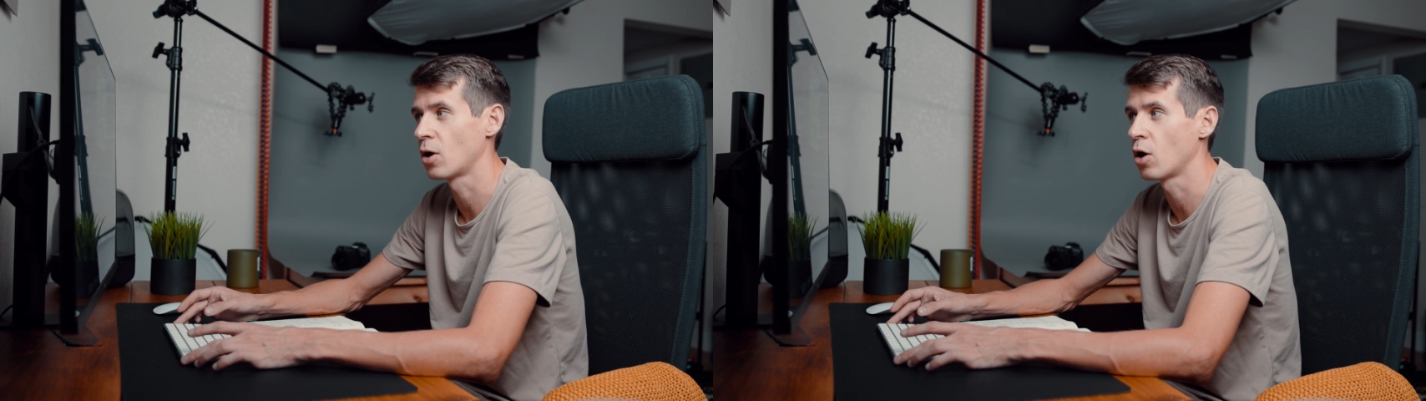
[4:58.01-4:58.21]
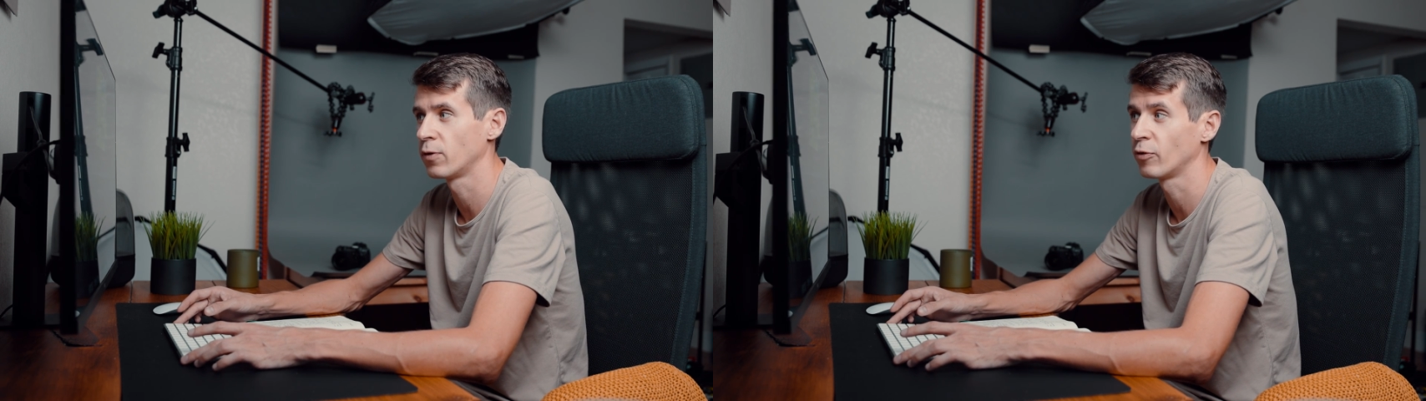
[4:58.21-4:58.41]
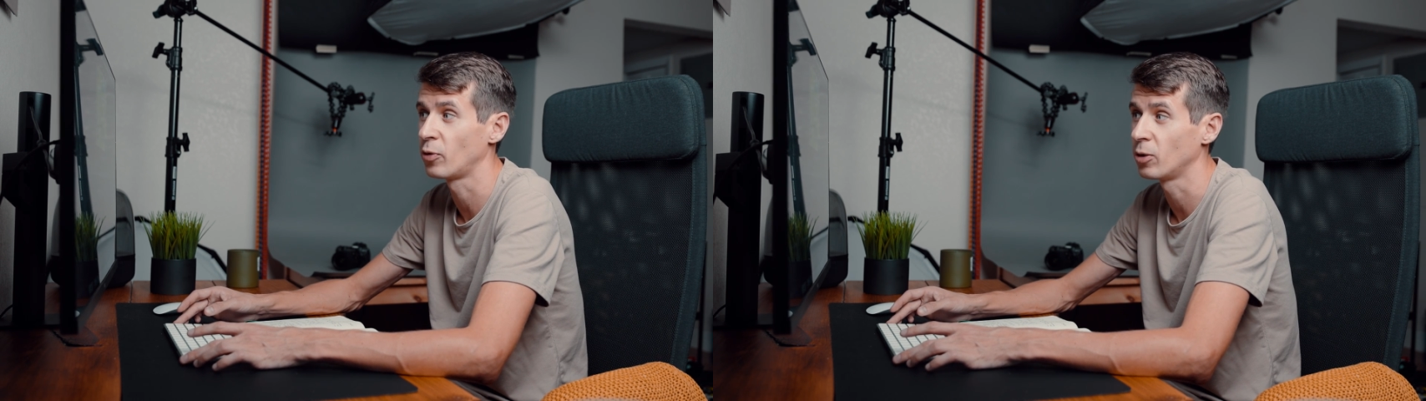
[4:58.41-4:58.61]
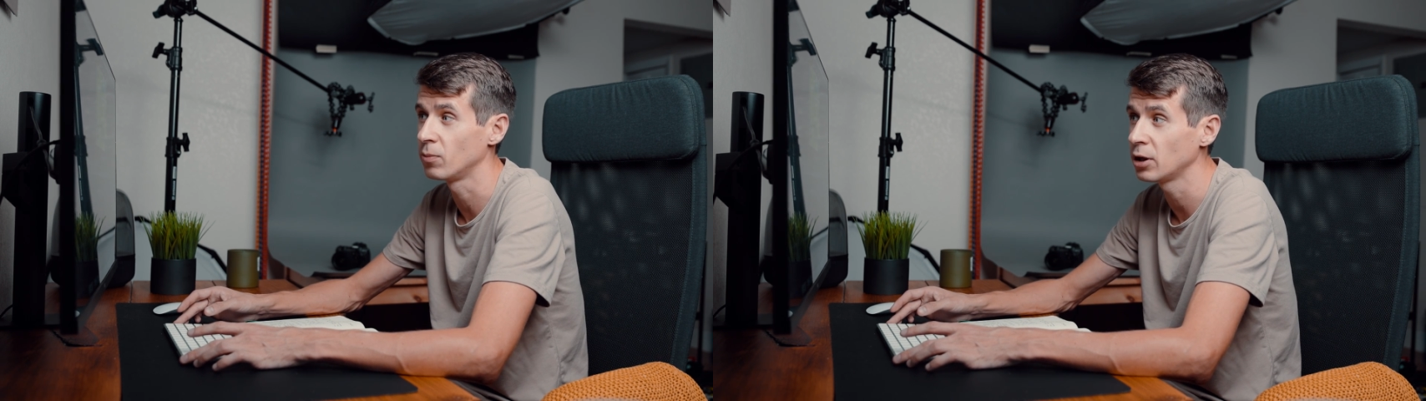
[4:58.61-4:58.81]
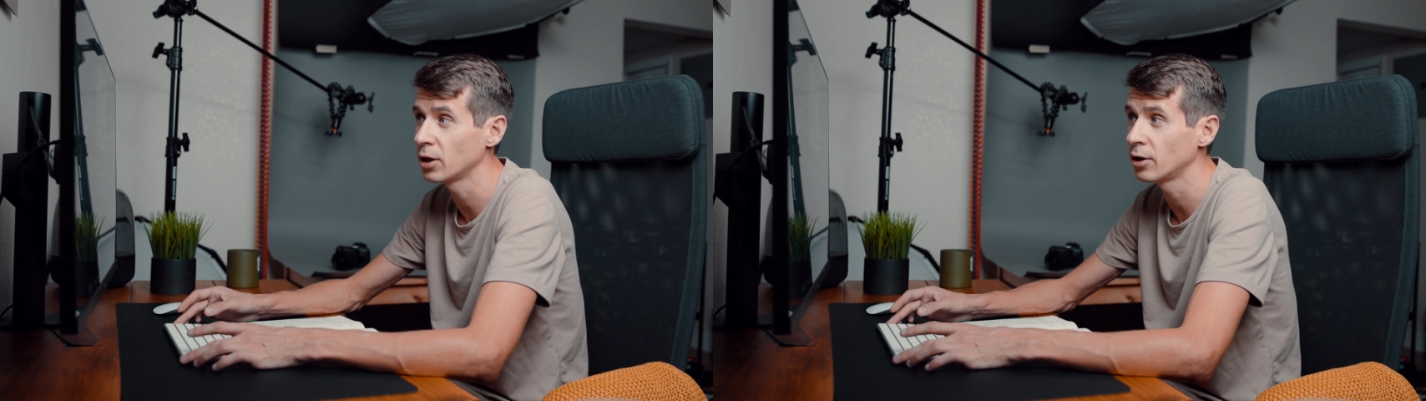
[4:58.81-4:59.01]
off of
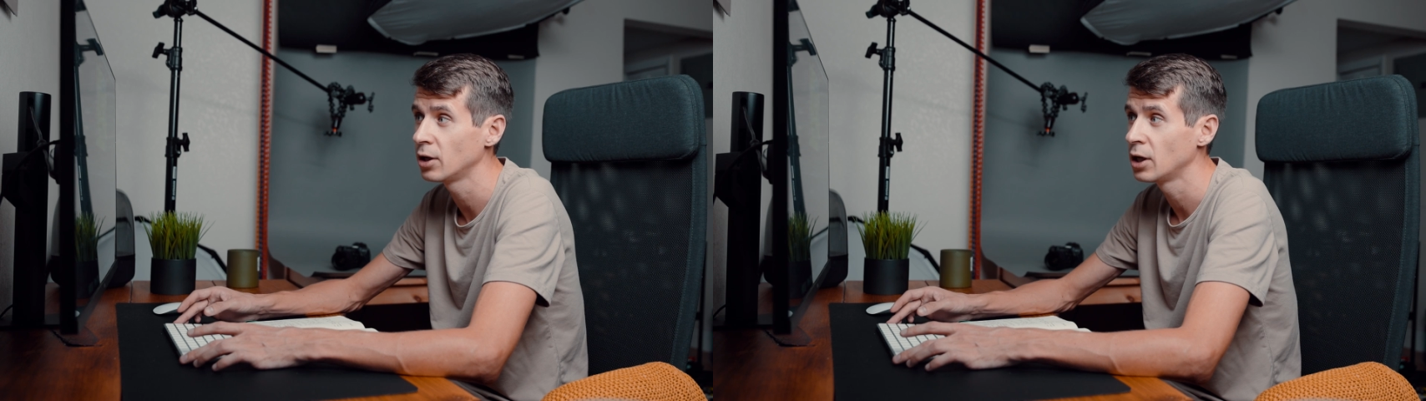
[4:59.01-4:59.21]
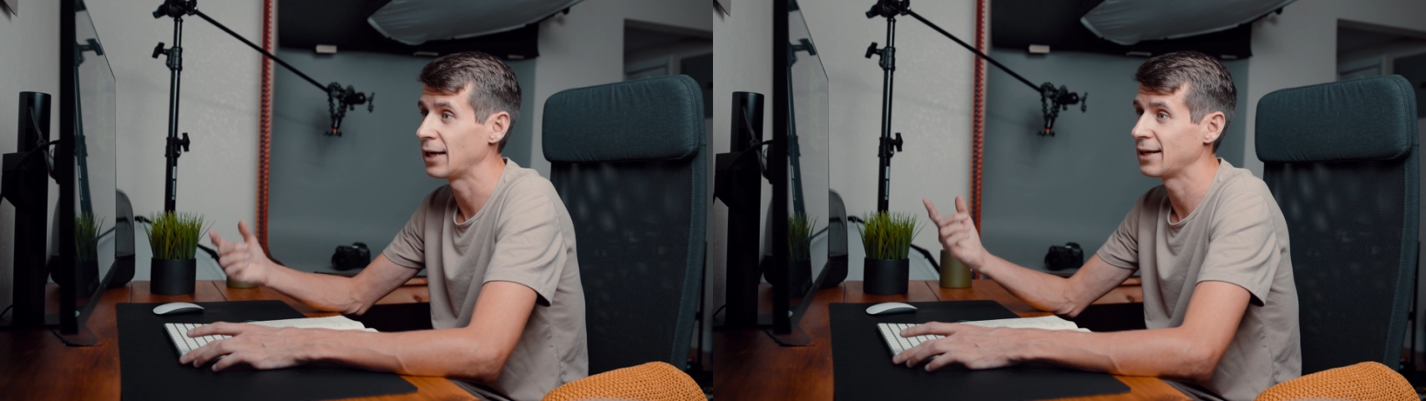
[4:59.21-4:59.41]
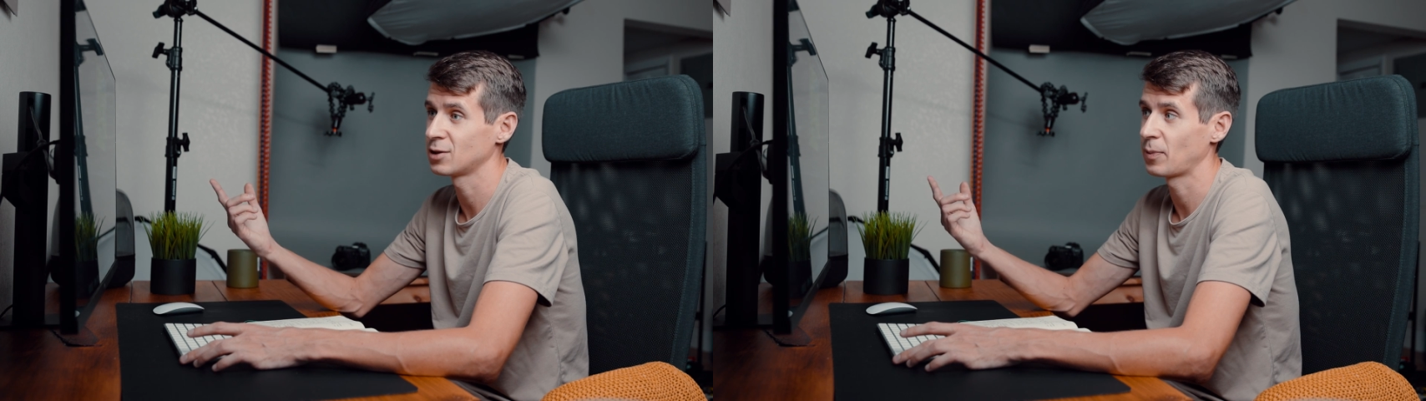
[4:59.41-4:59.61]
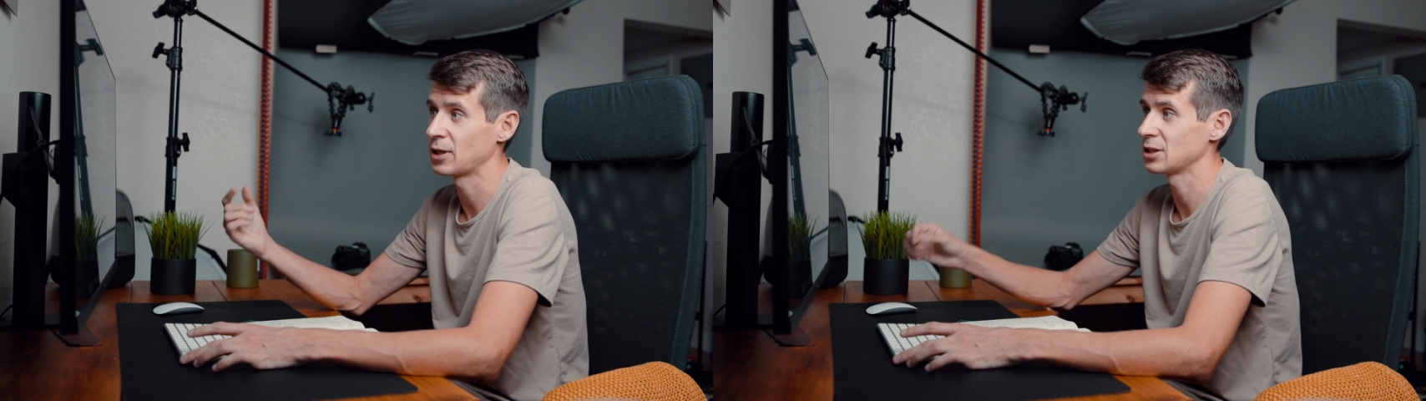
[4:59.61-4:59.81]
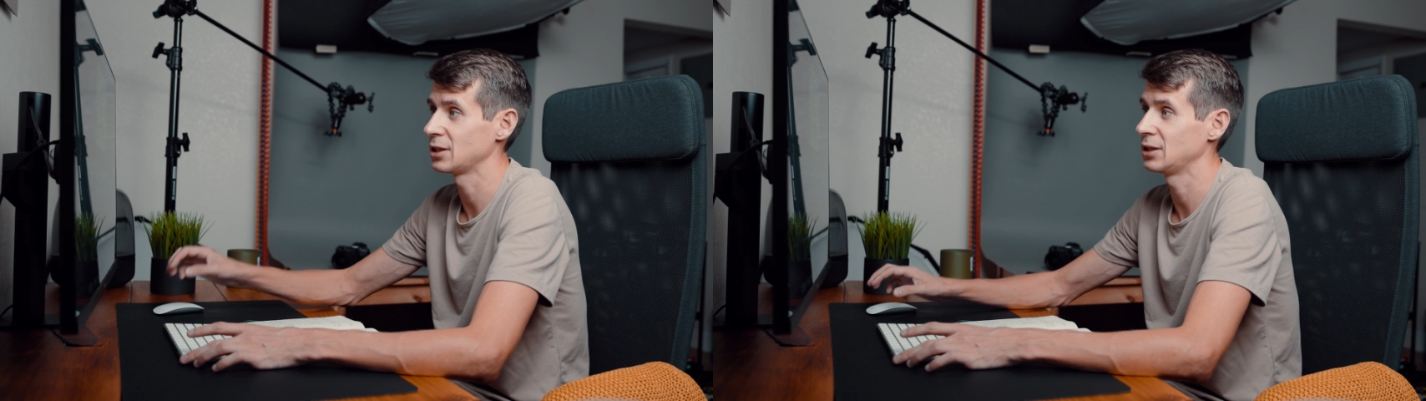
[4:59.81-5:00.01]
Premiere, and
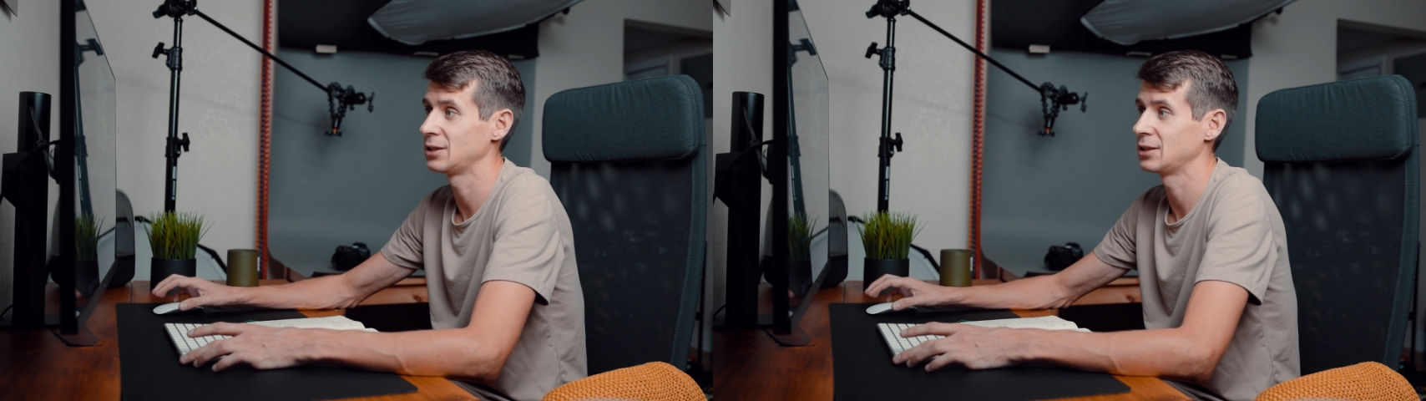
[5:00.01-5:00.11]
especially